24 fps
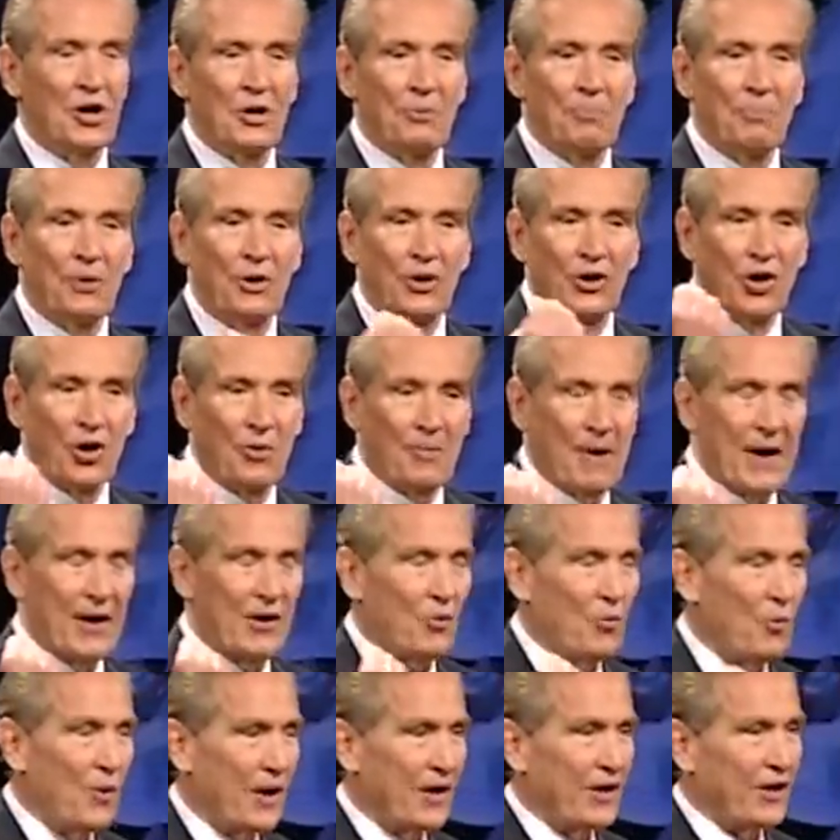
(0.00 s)
But no matter
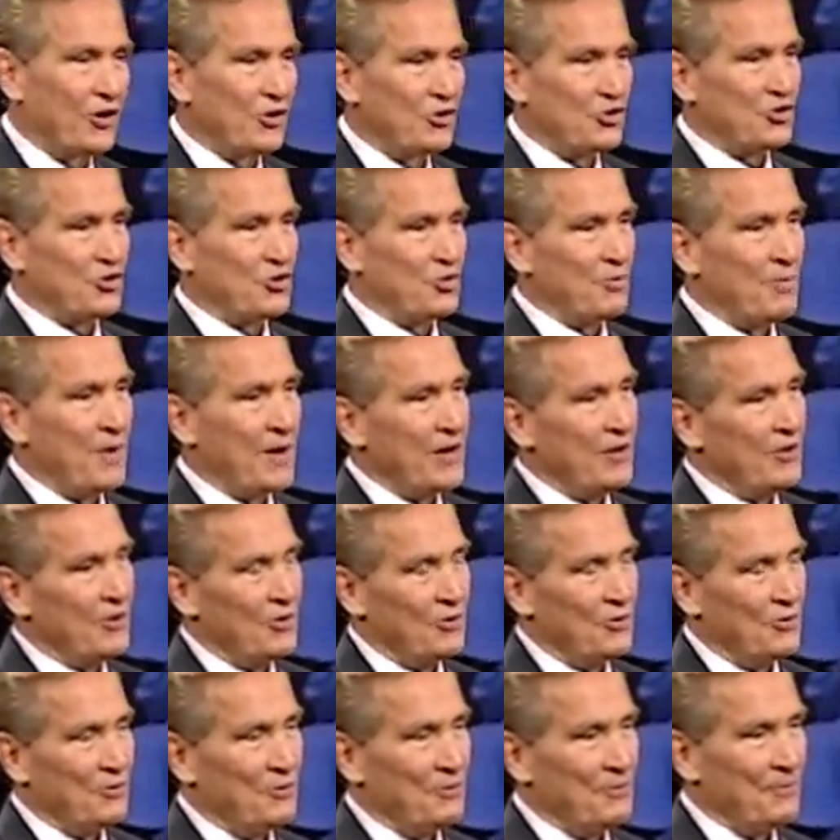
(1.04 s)
what else you may
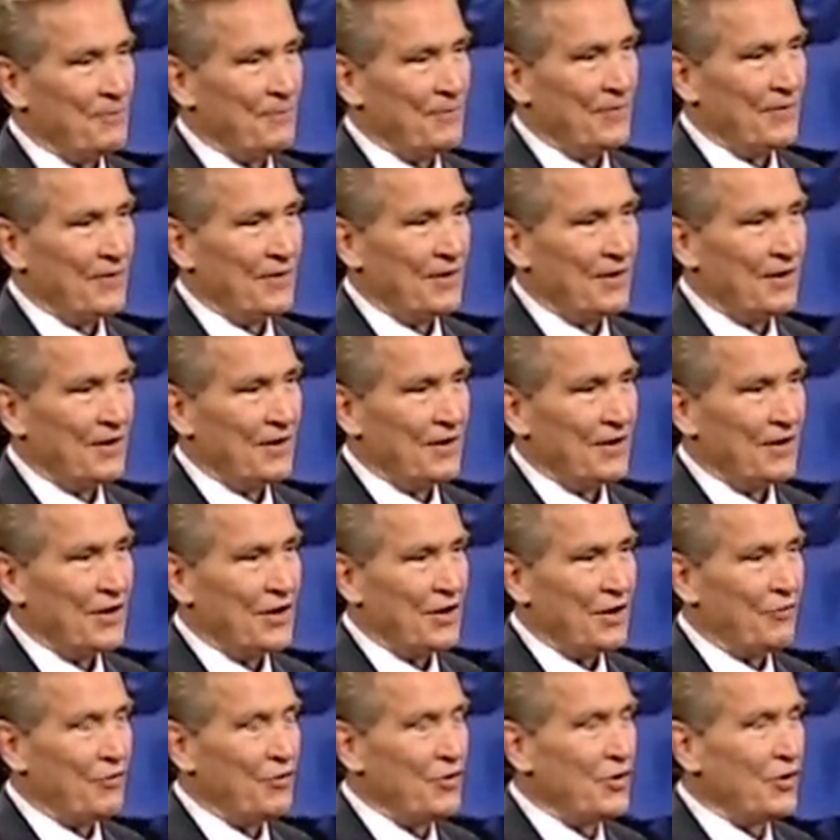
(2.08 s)
do,
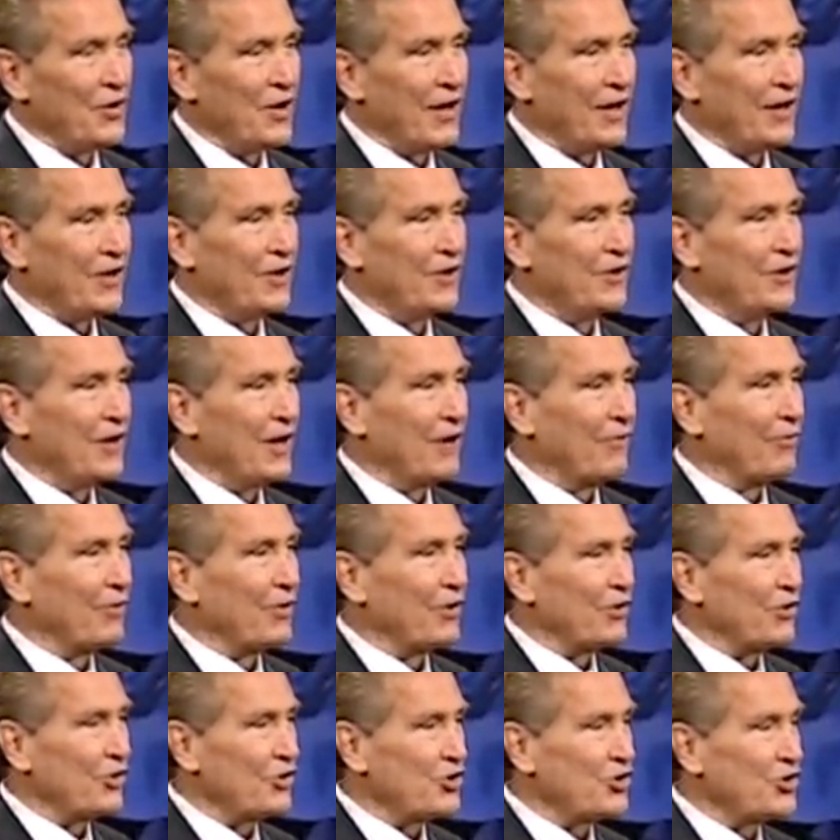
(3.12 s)
if you're not
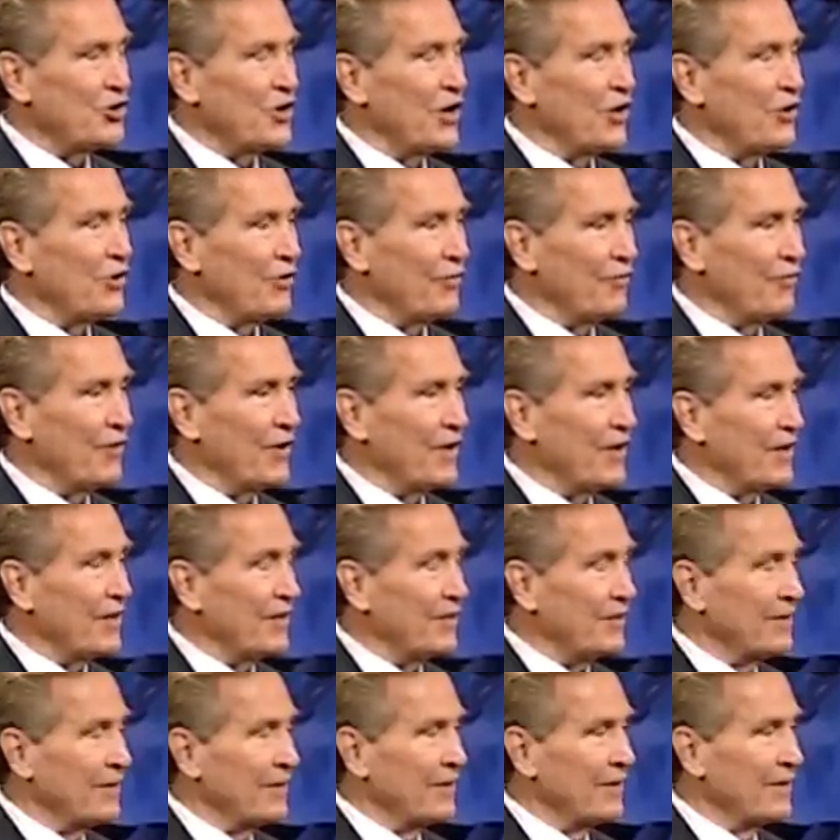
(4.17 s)
endeavoring to share your faith,
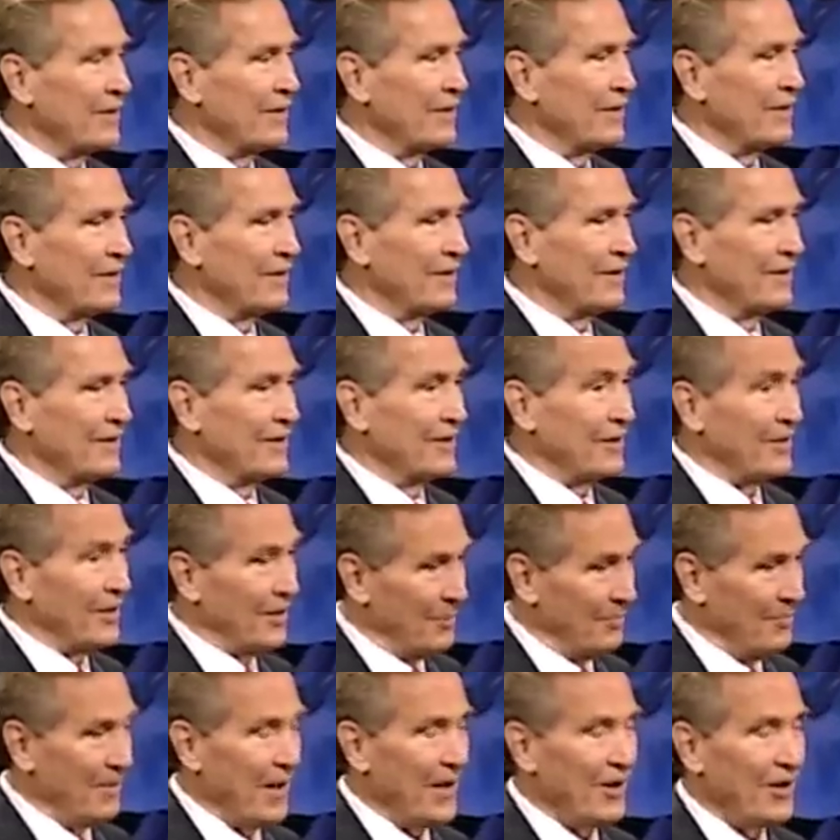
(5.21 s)

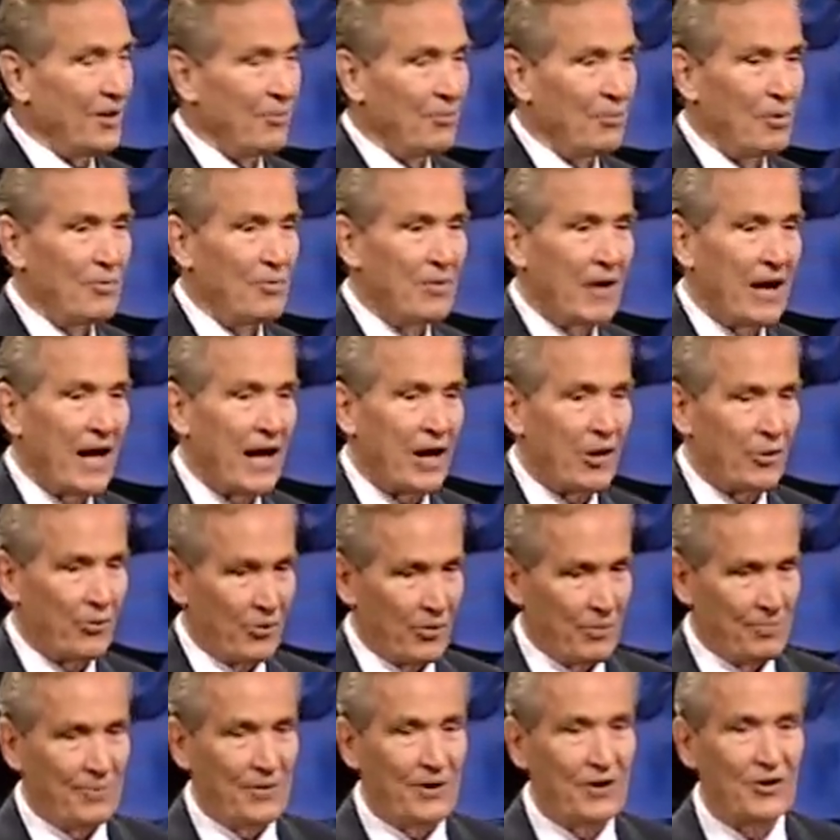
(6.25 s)
in my humble but
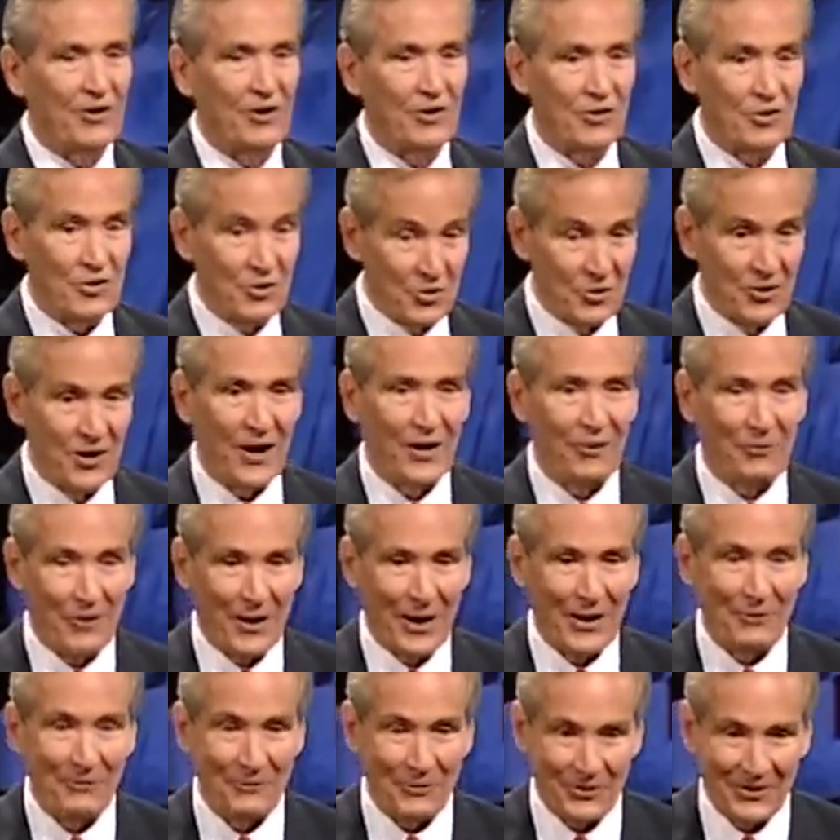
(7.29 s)
accurate opinion, you're not
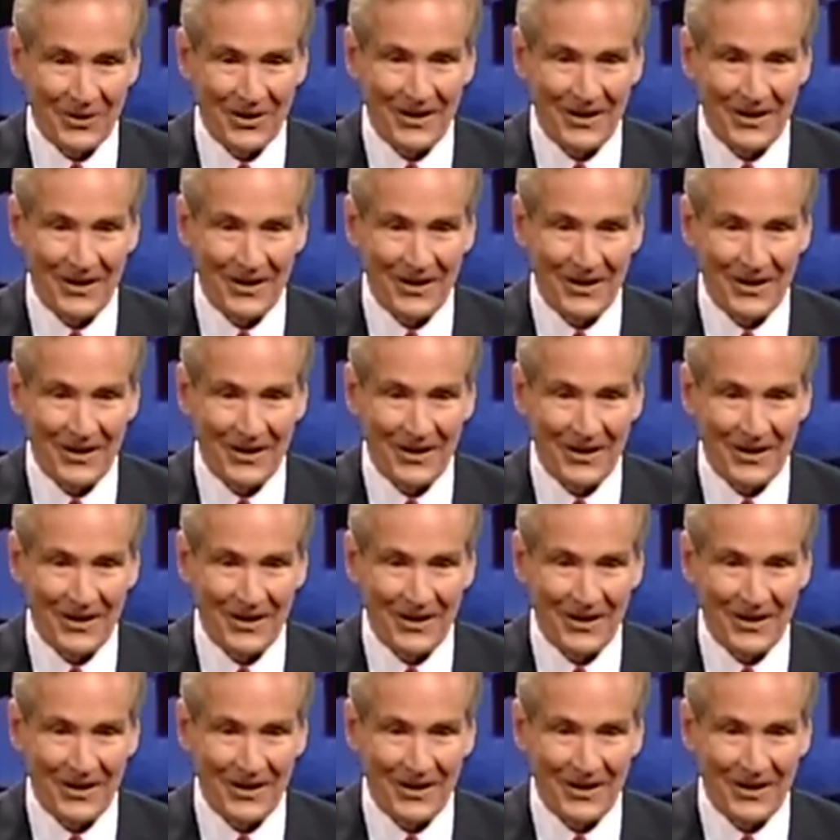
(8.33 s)
right with